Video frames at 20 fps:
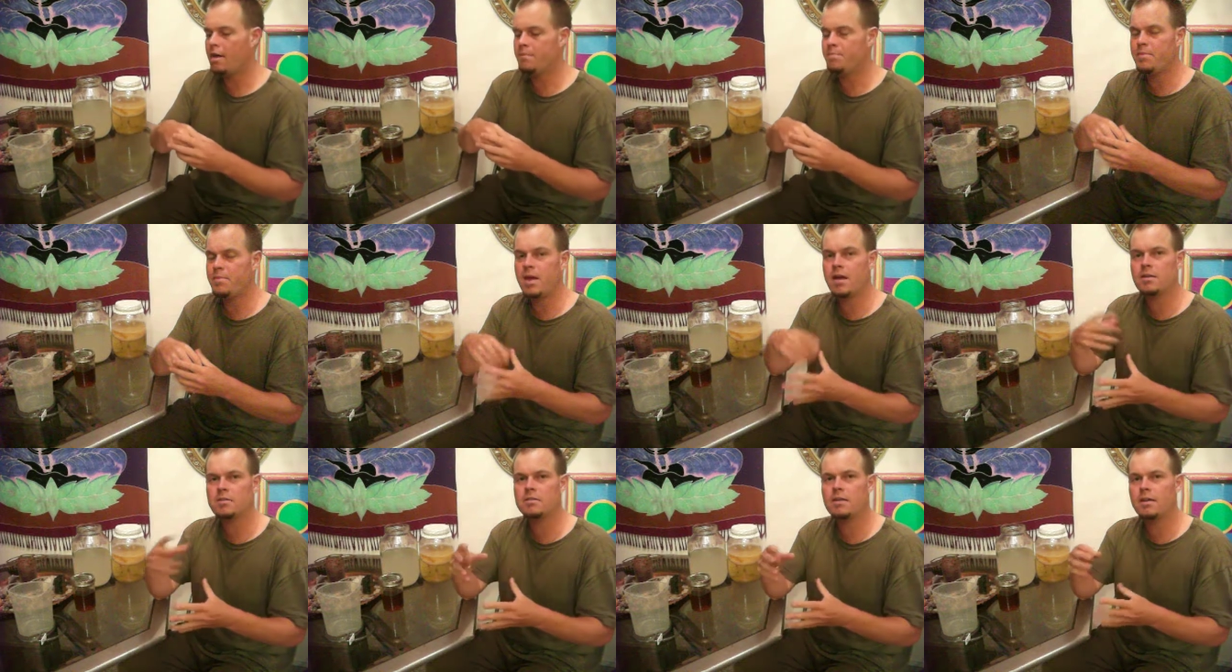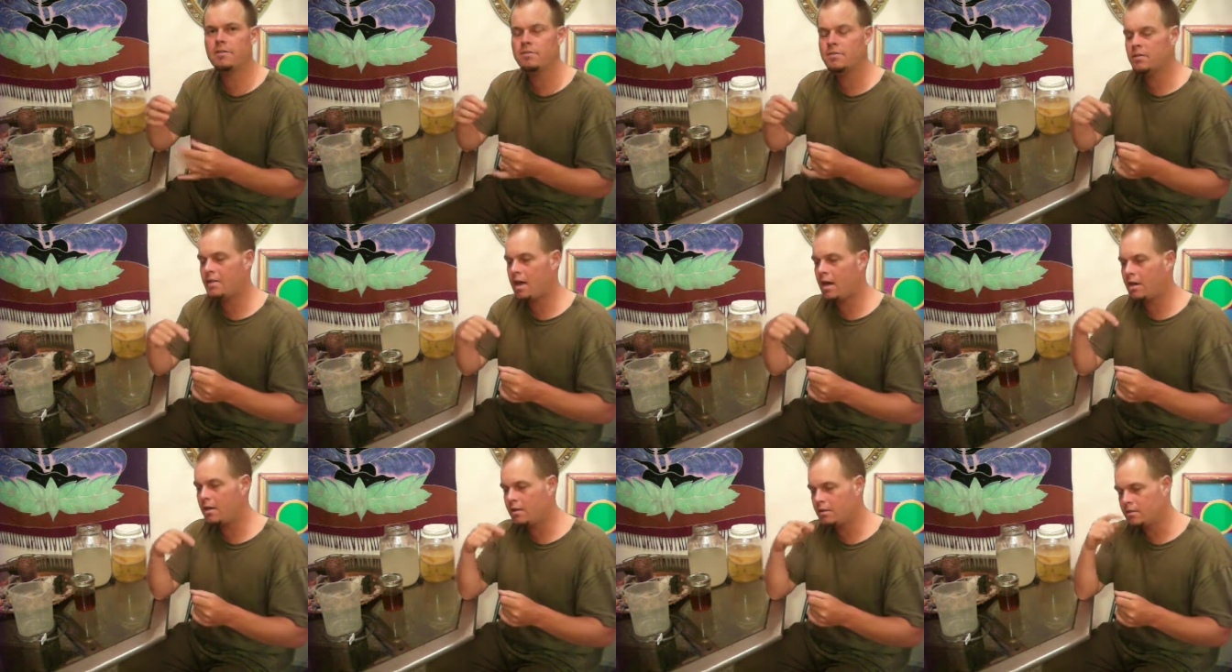Next after
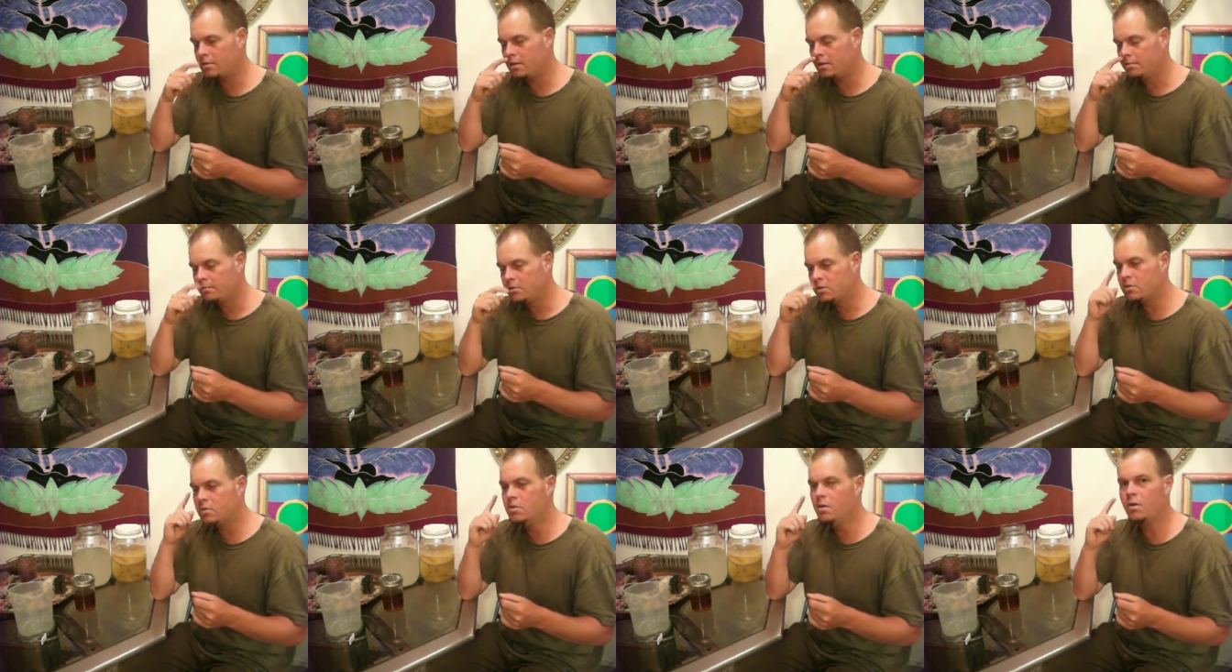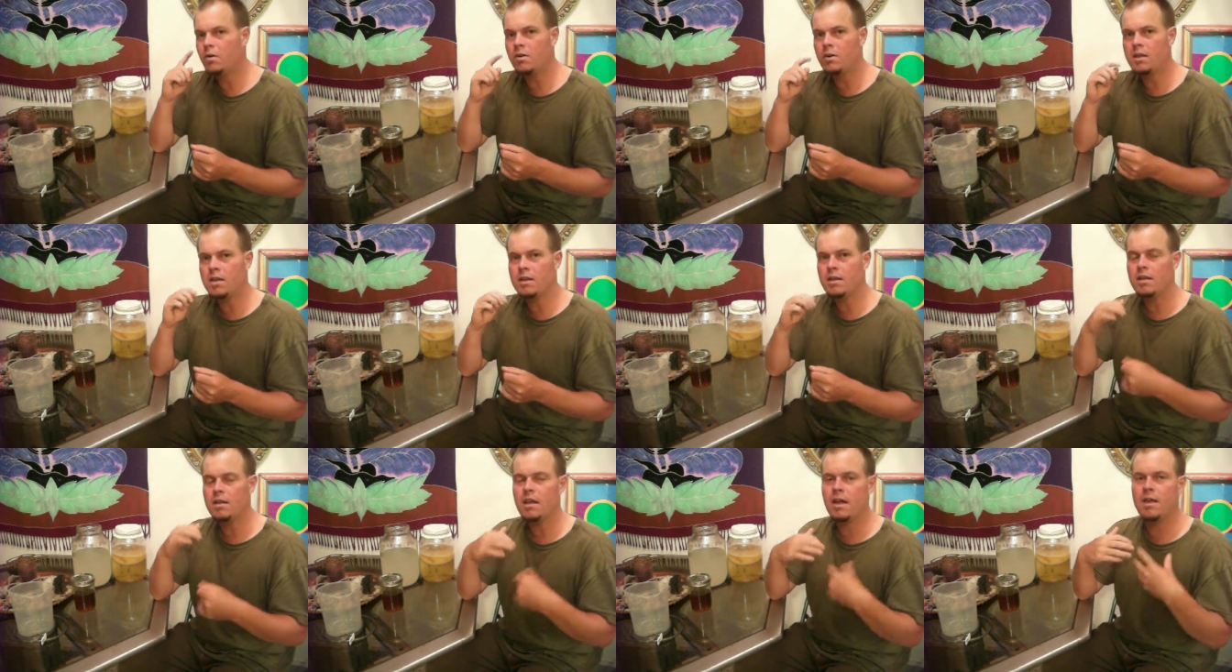that is
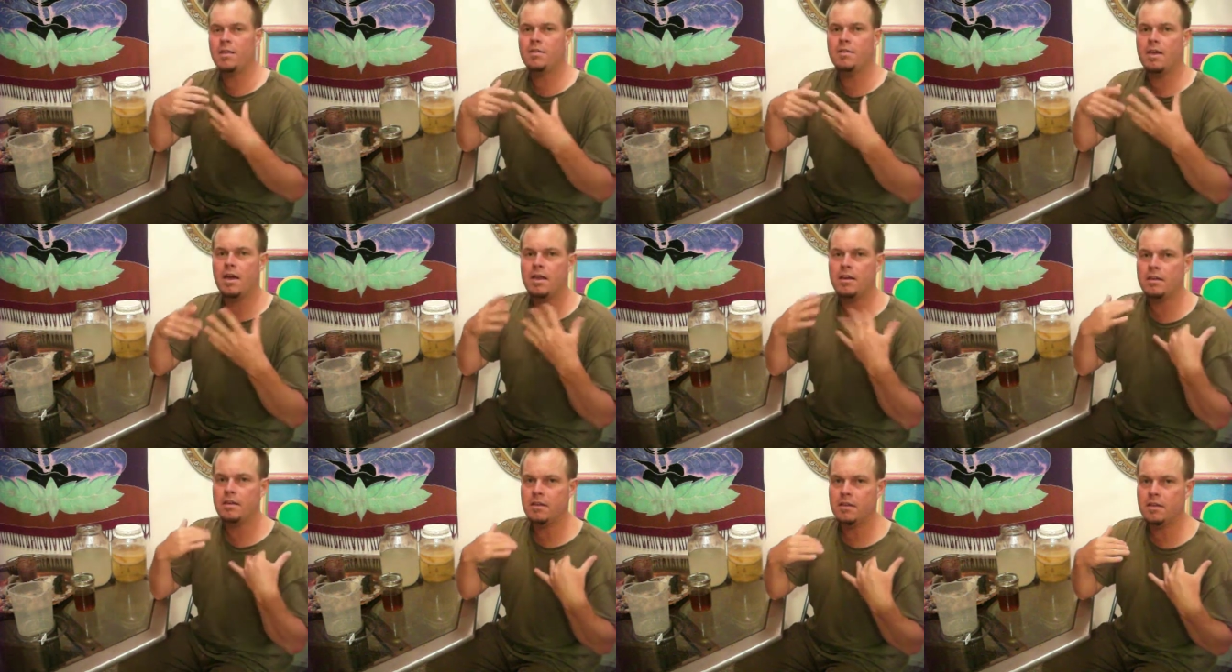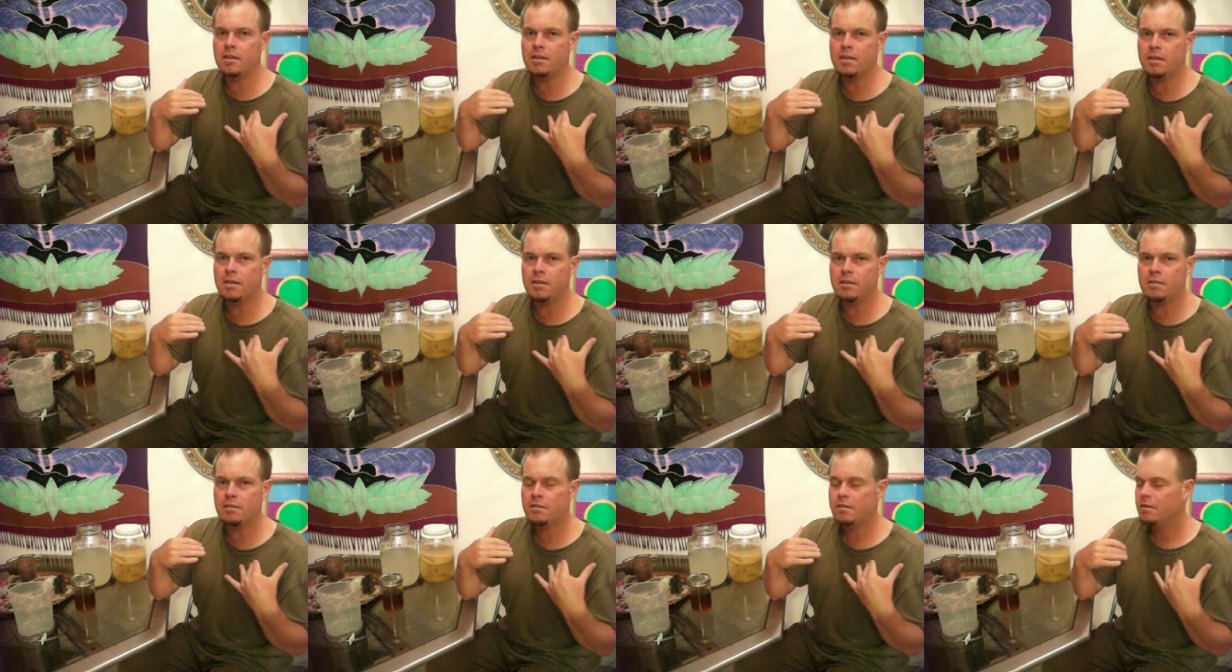snorting, and then
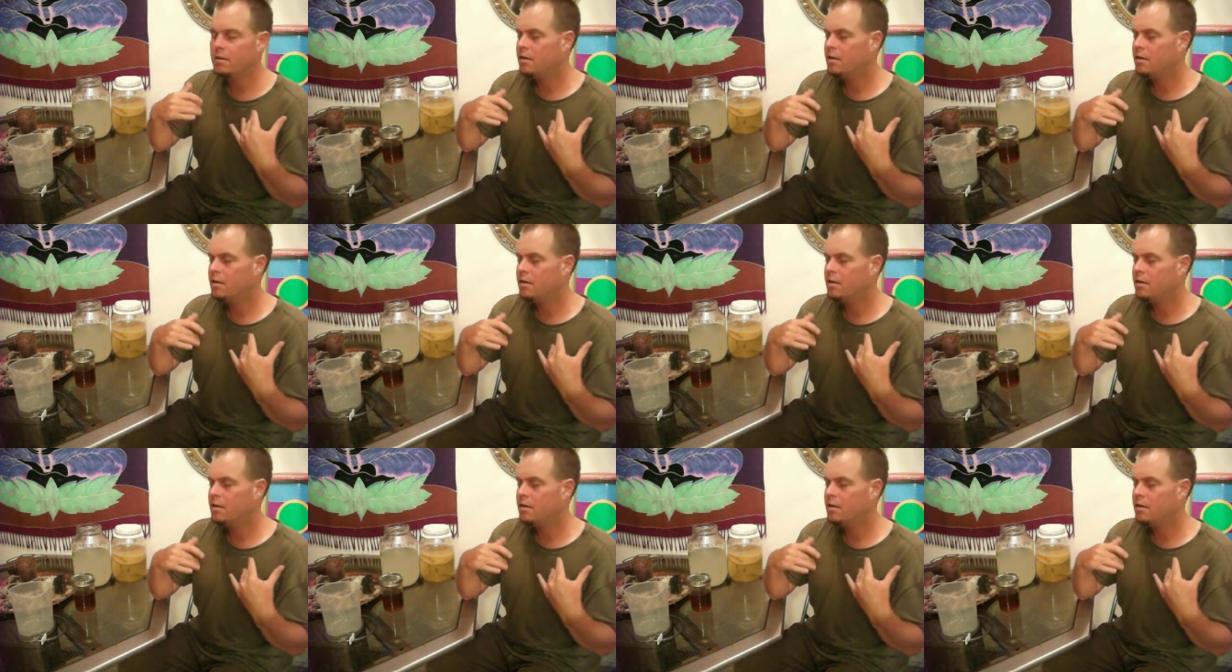eating.